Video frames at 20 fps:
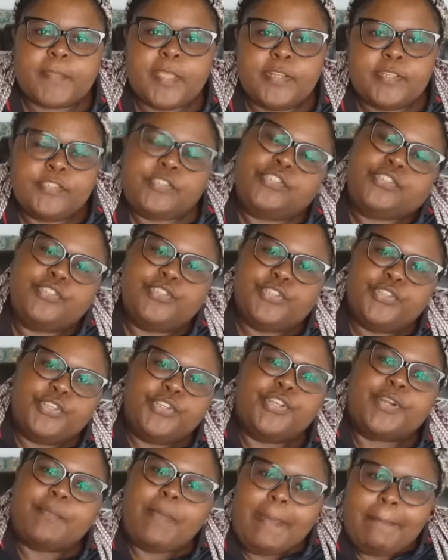do
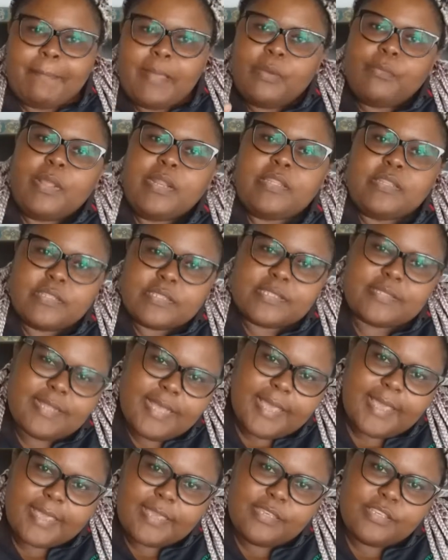you remember when you
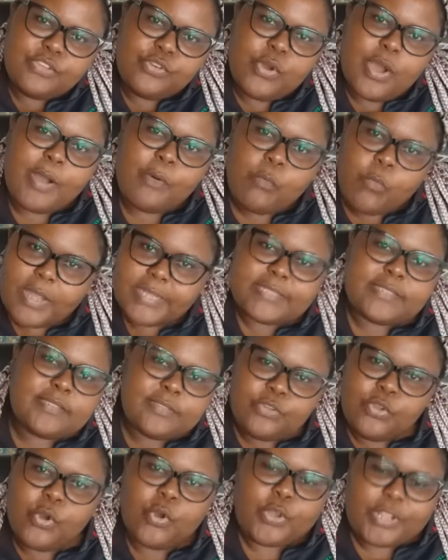say
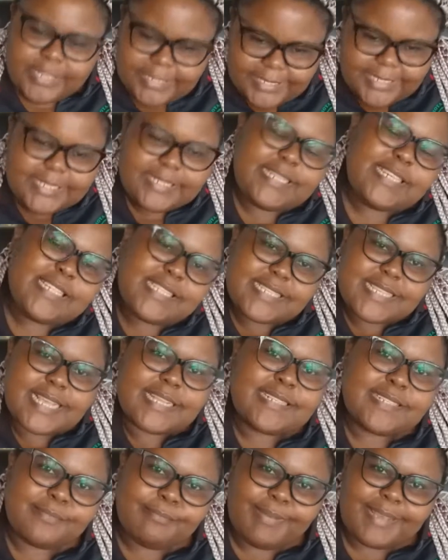you're cleaning
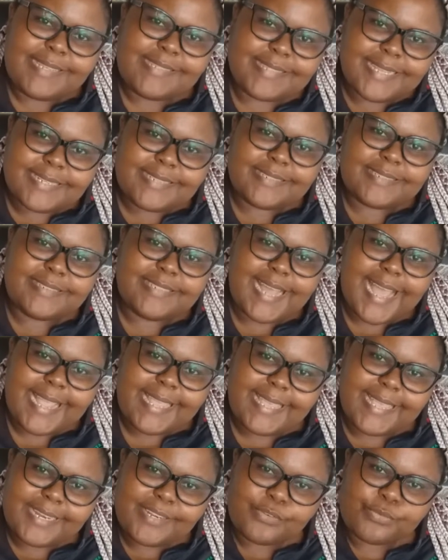section by section? I
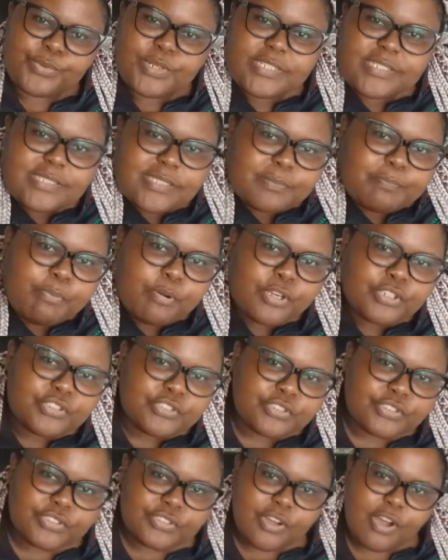can reach this
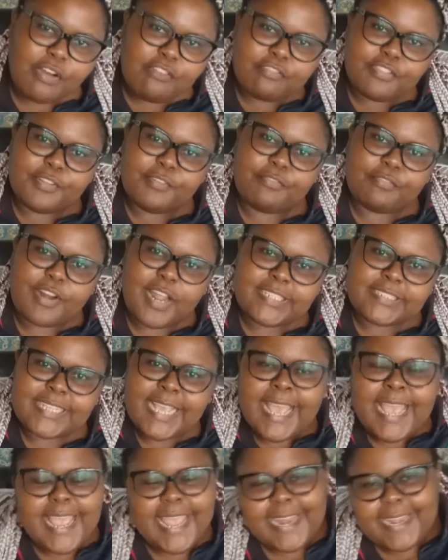portion of the front
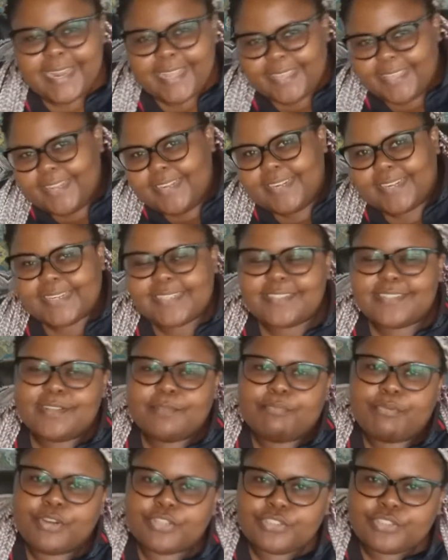and I can reach
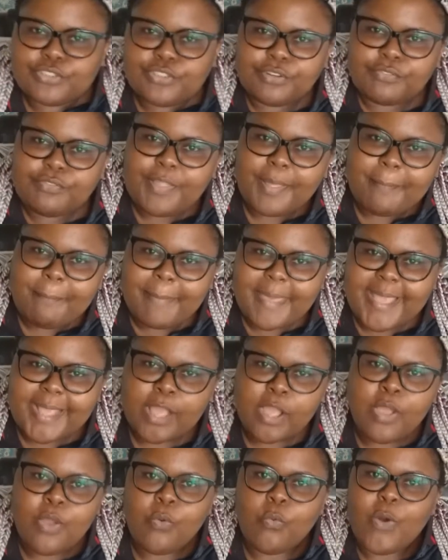the portion of the
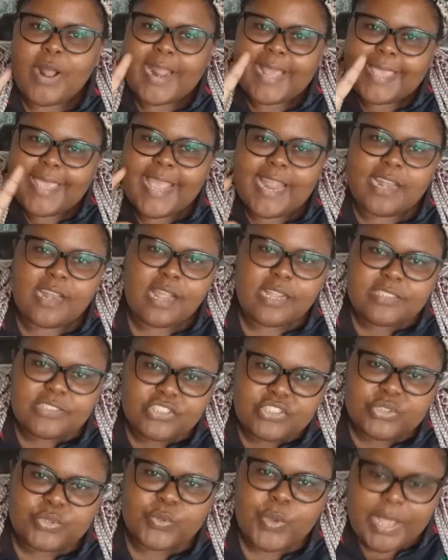back. What I
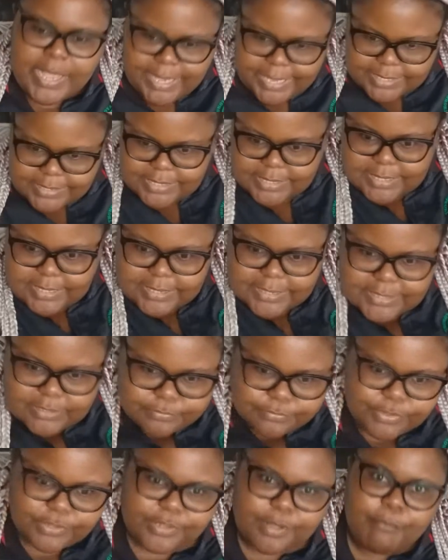cannot do is
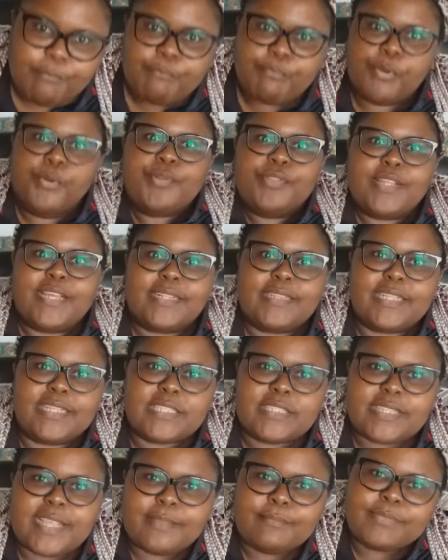reach for them both at
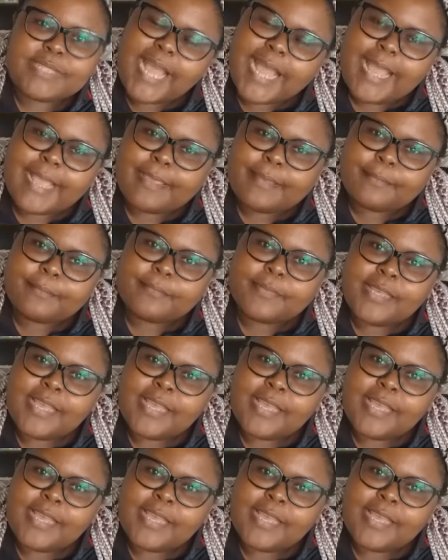the same time.